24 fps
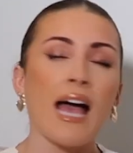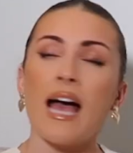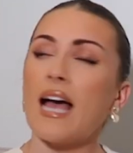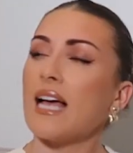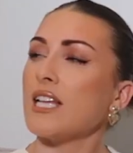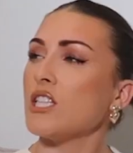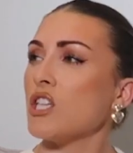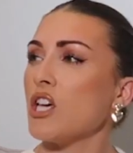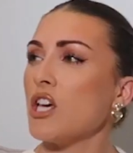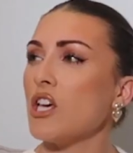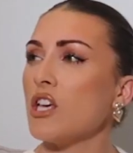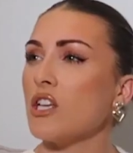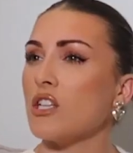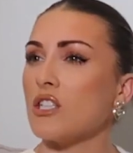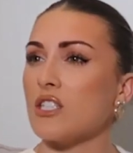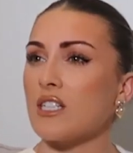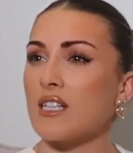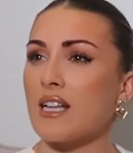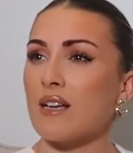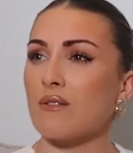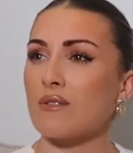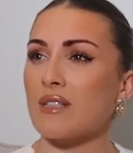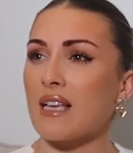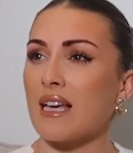I turned
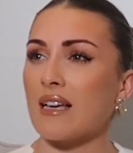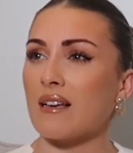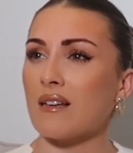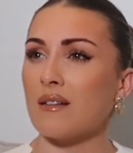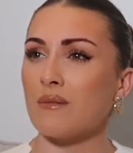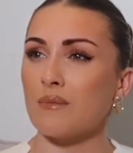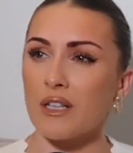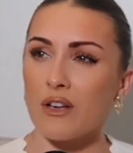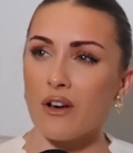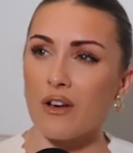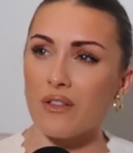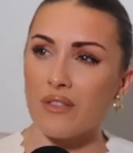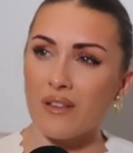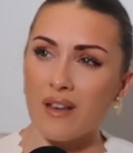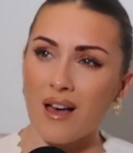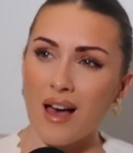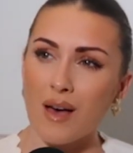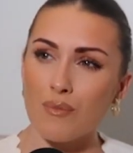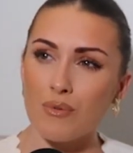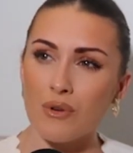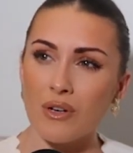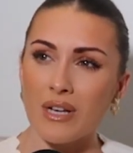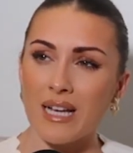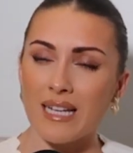and I was like, oh my God, the
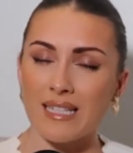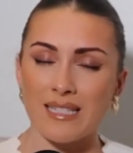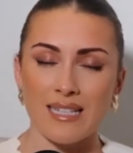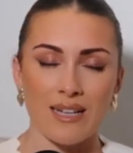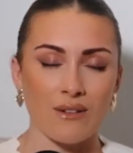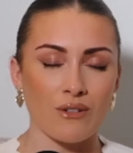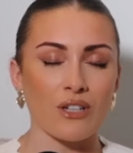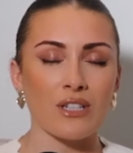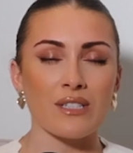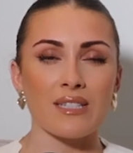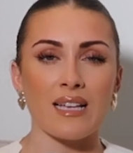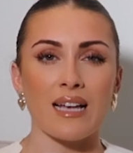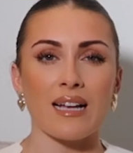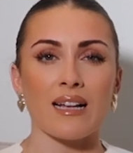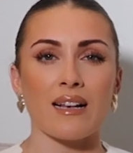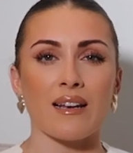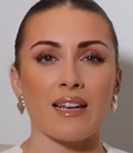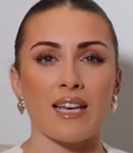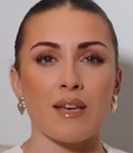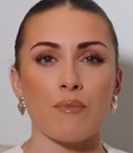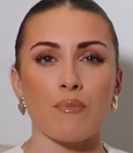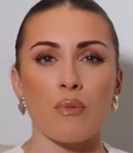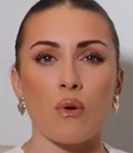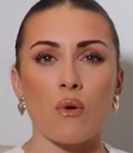cardboard cutout looks like
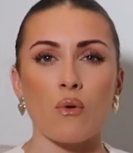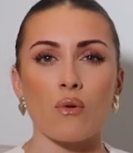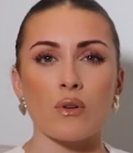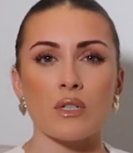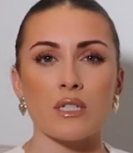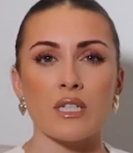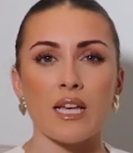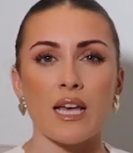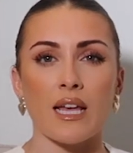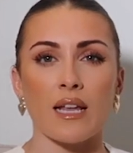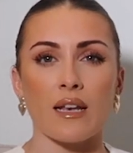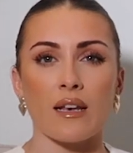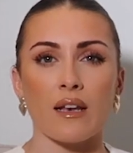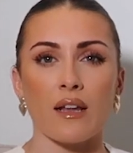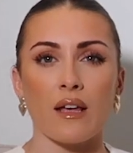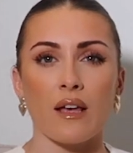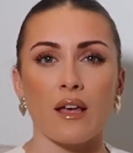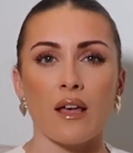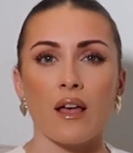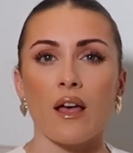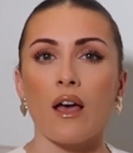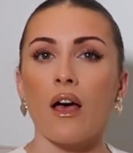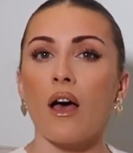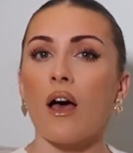Clay Baldwin.
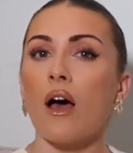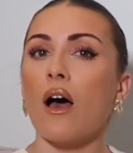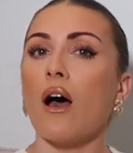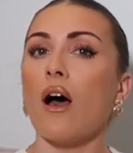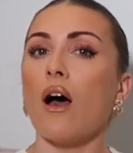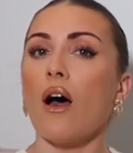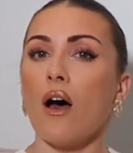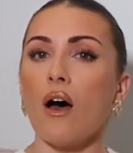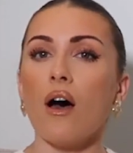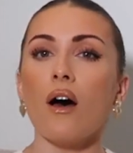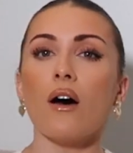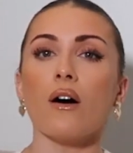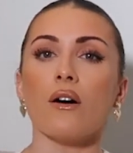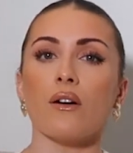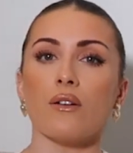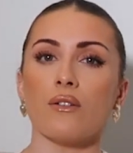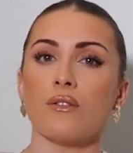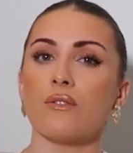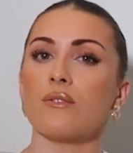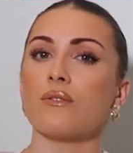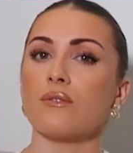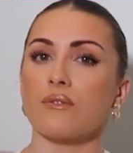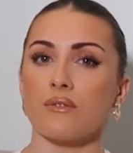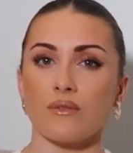Oh,
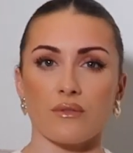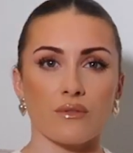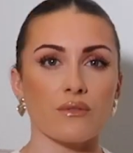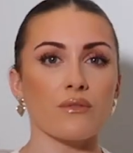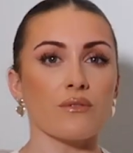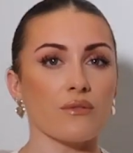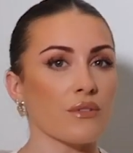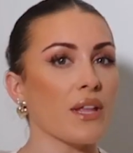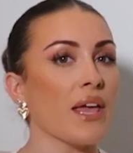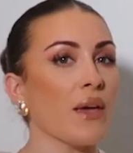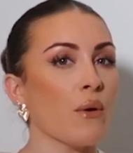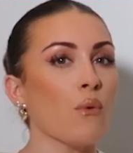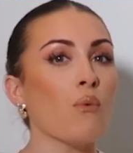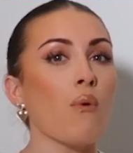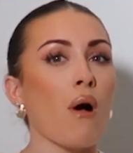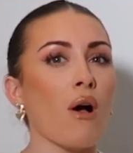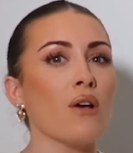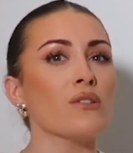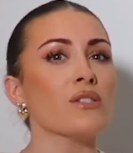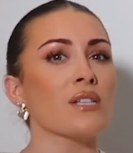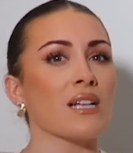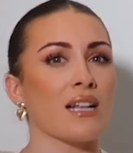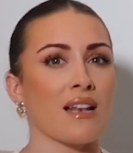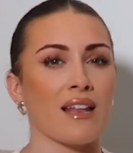it
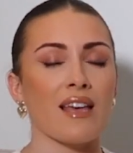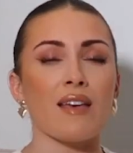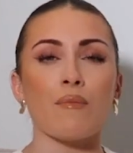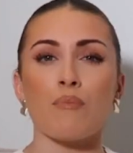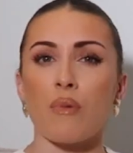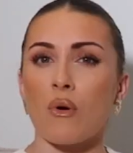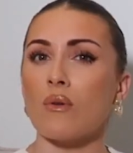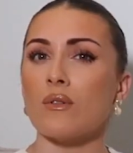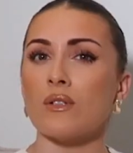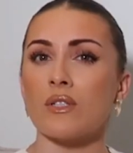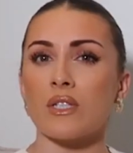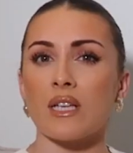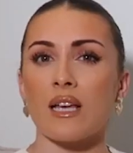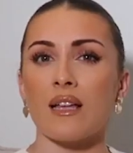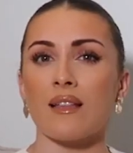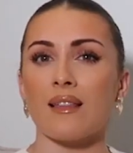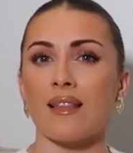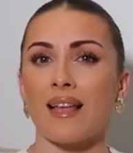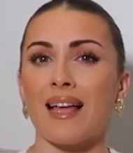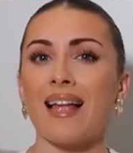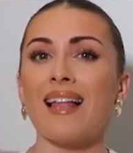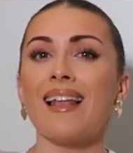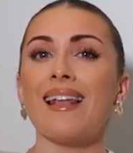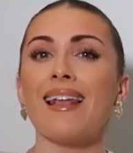was Clay
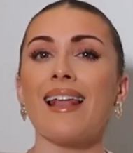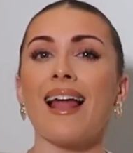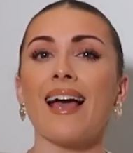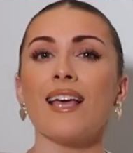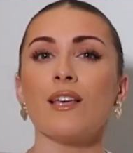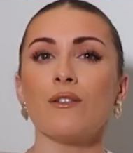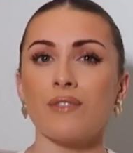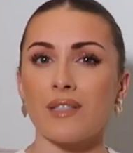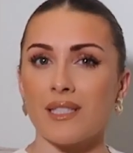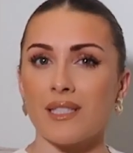Baldwin, life